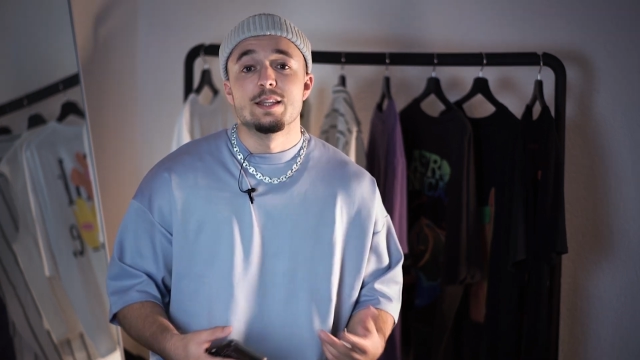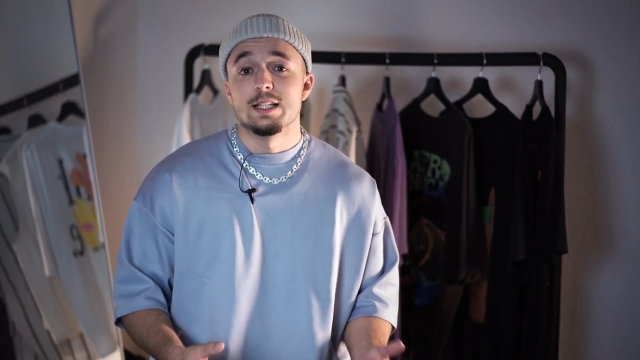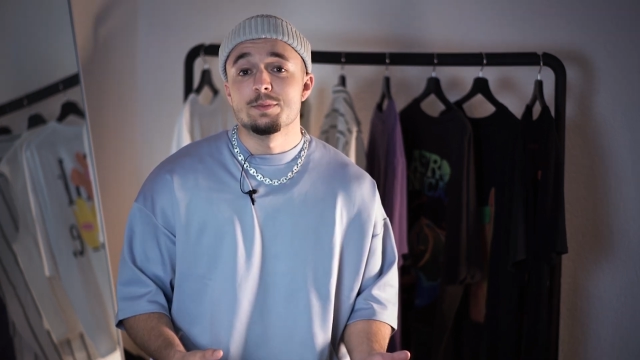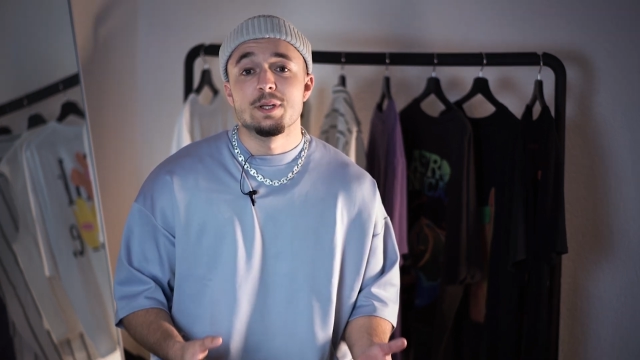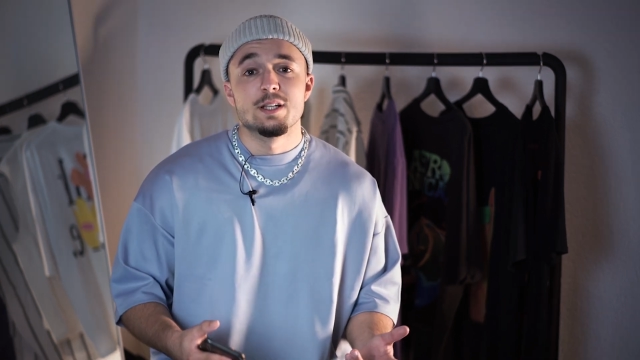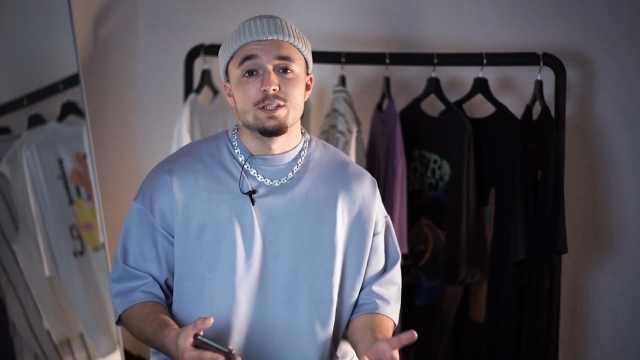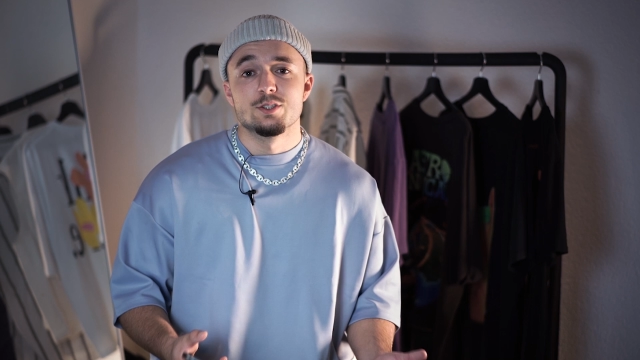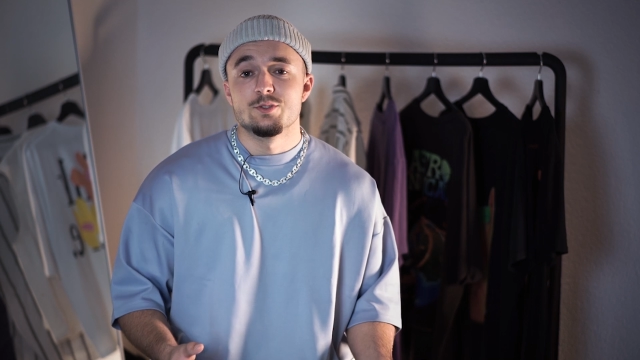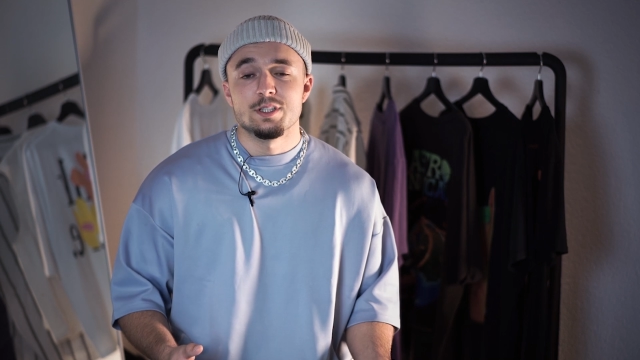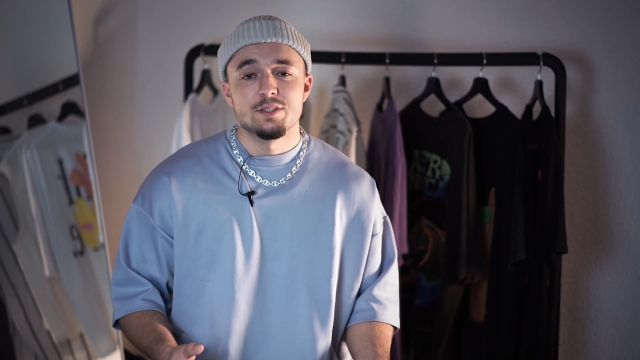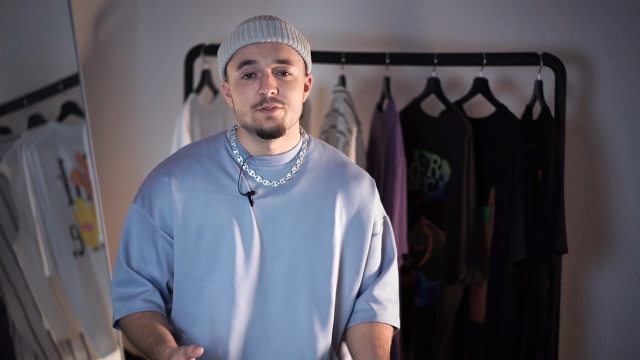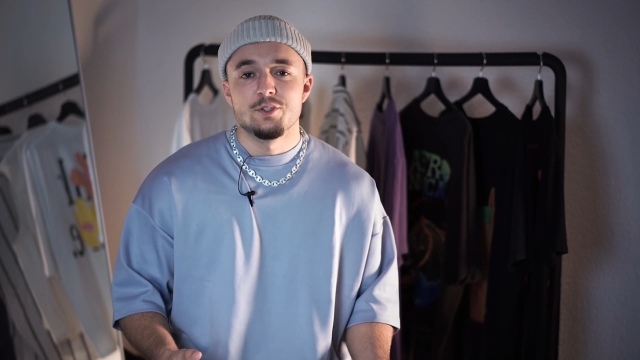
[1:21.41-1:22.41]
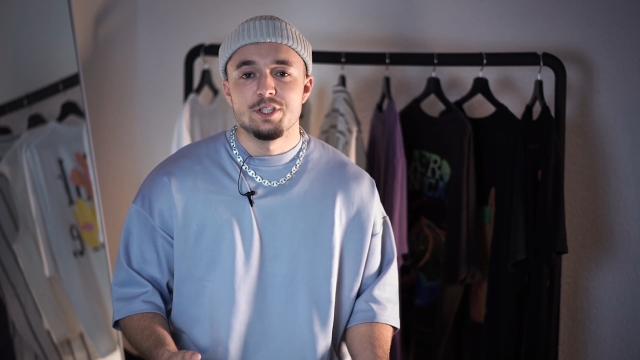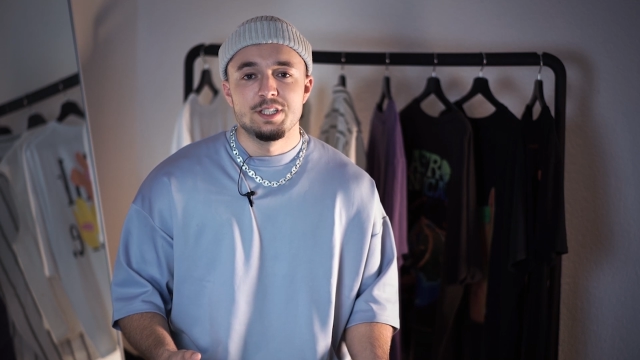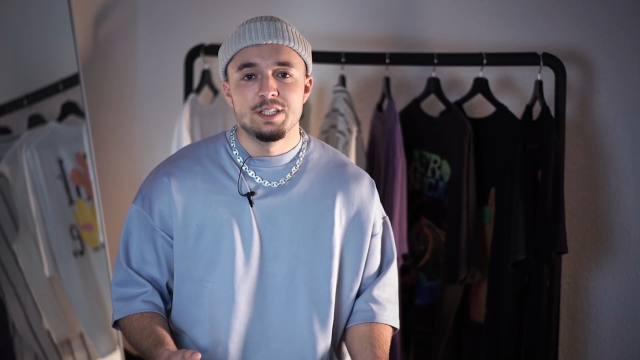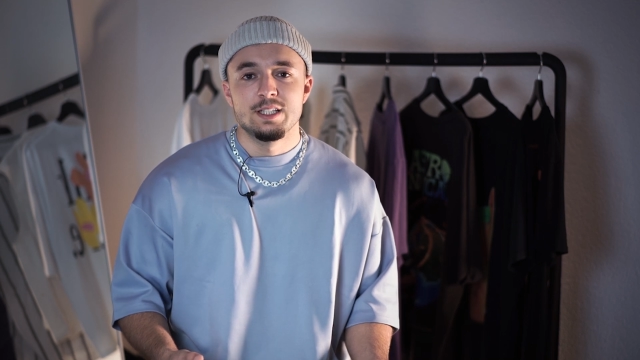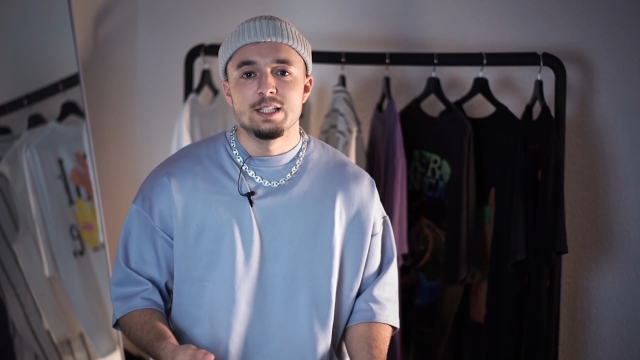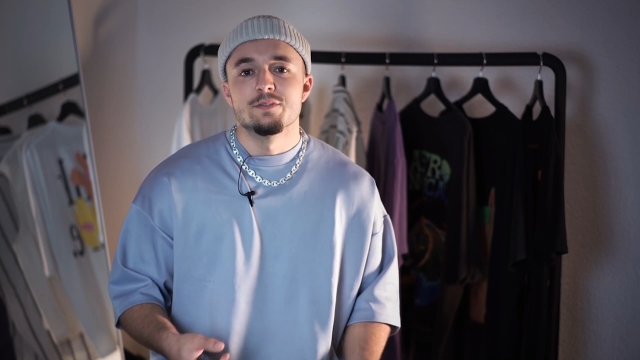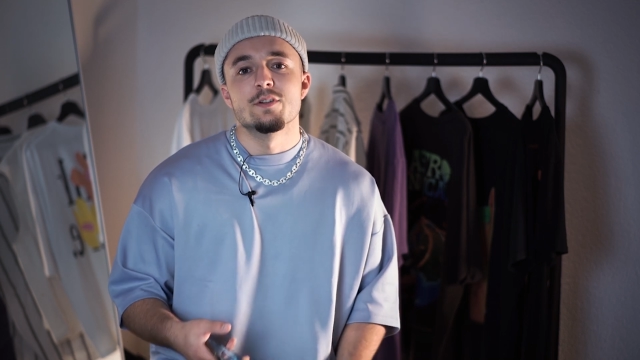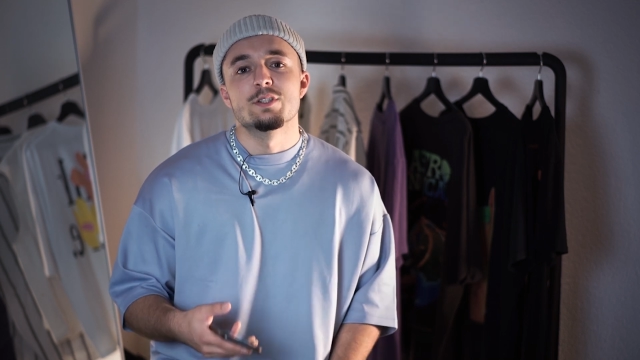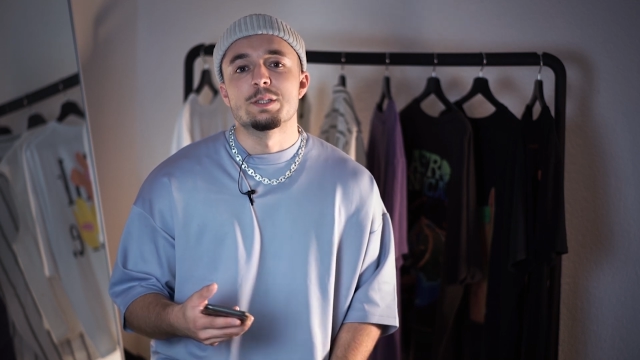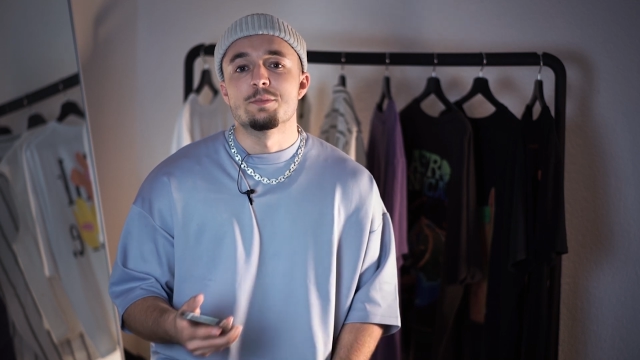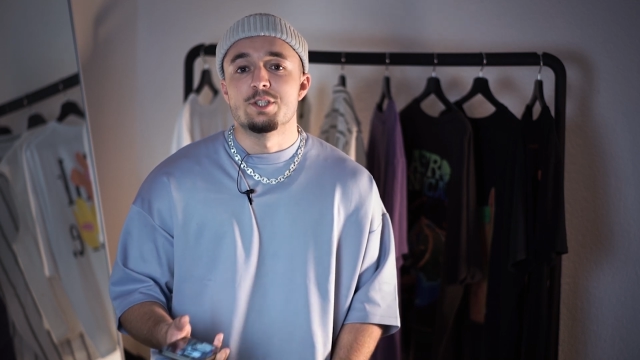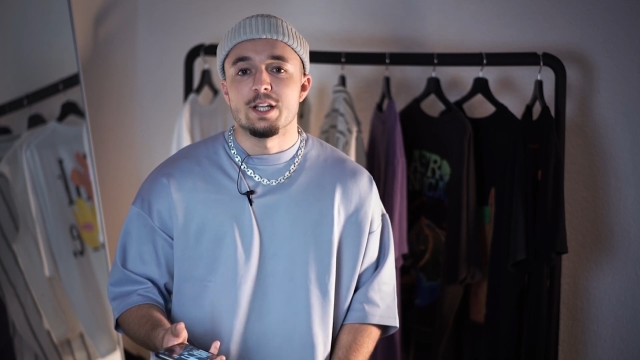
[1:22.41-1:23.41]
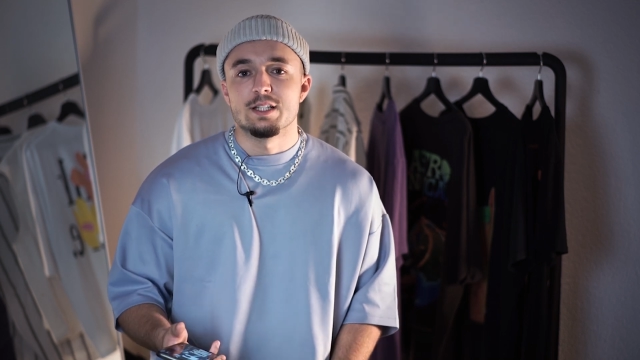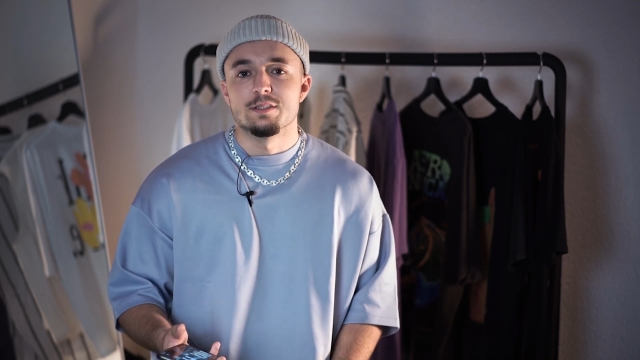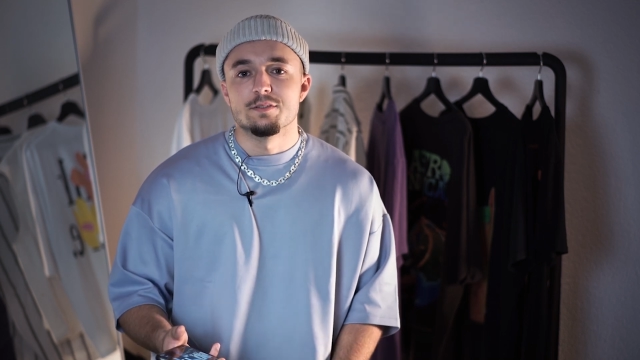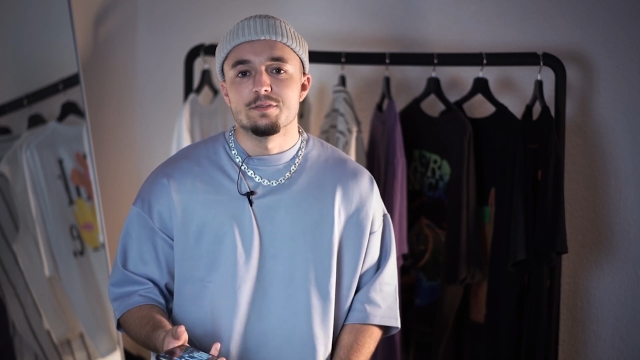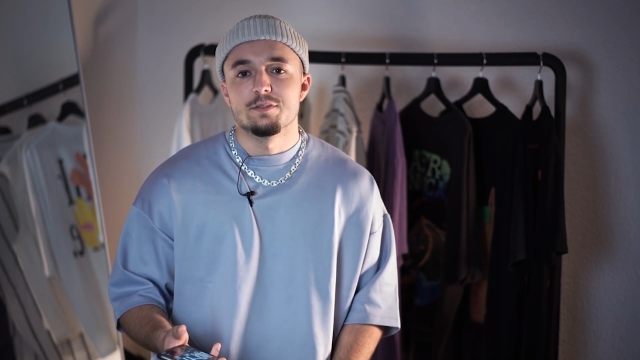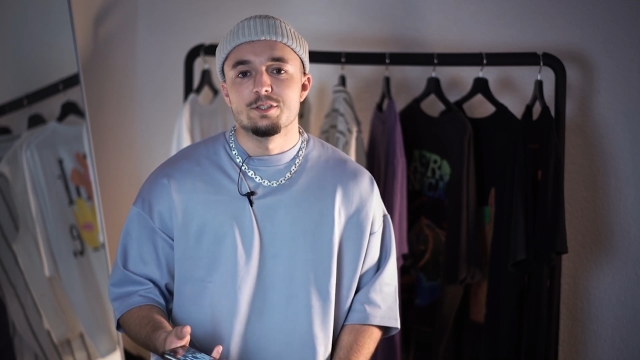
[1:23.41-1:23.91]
That's my constructive critique and very subjective.